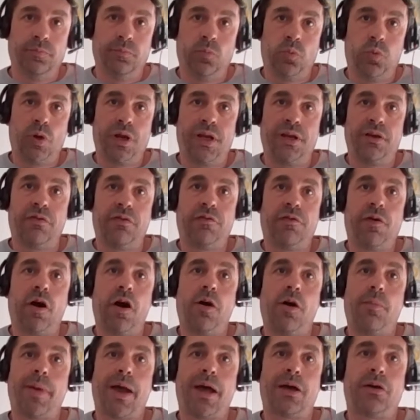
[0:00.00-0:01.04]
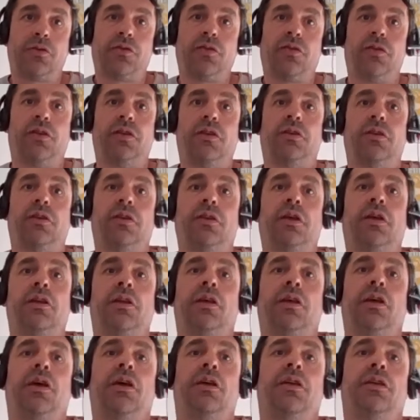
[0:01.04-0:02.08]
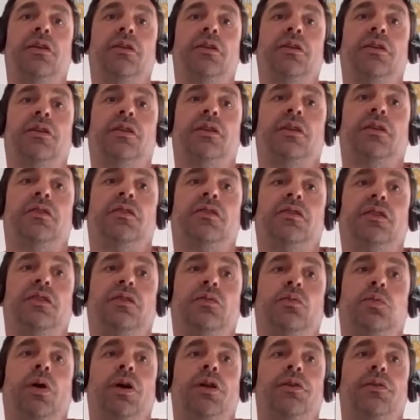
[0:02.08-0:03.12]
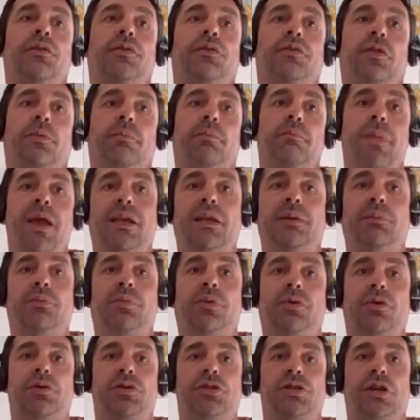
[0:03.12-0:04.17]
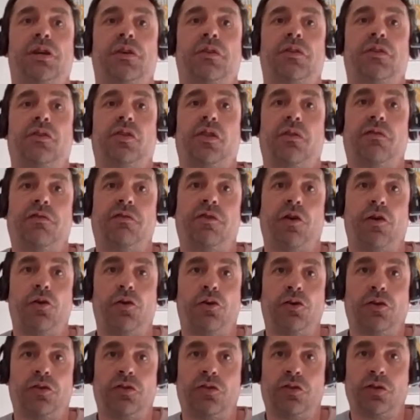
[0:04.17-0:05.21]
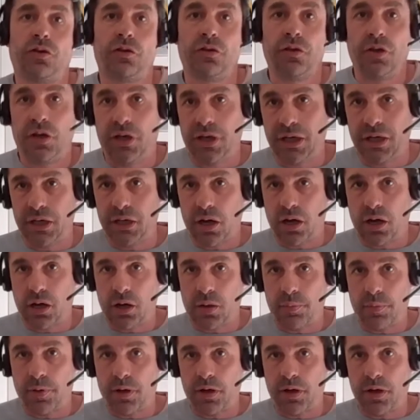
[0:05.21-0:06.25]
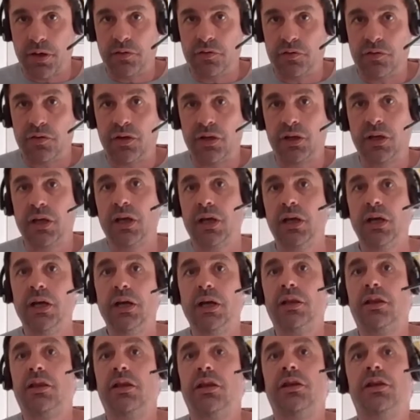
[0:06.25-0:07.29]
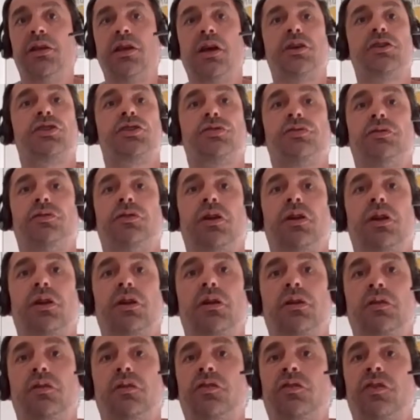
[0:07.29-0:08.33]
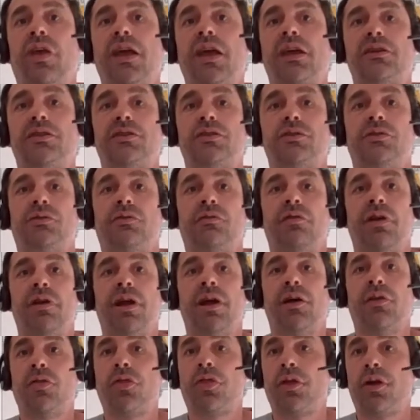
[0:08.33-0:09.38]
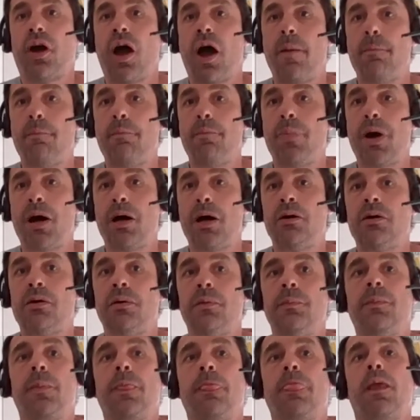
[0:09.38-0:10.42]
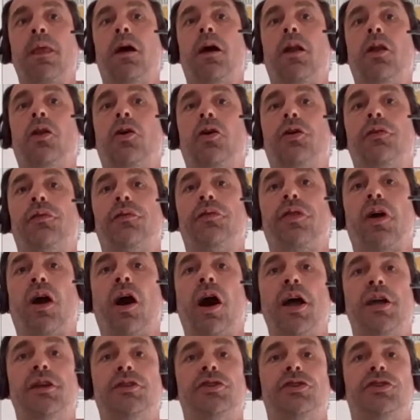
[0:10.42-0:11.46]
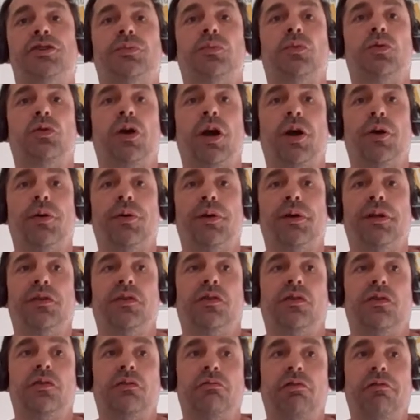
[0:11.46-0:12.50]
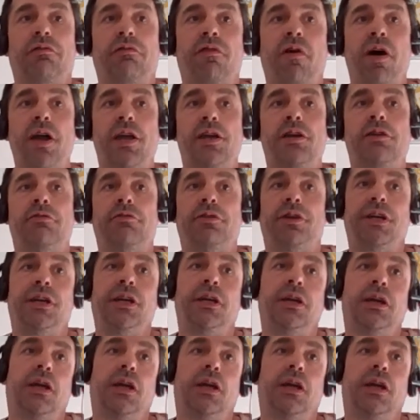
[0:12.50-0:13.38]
wind farm out in, and this is one of the many projects that focused on decarbonising the industrial sector around the Humber. A lot of the hydrogen will go into the refinery,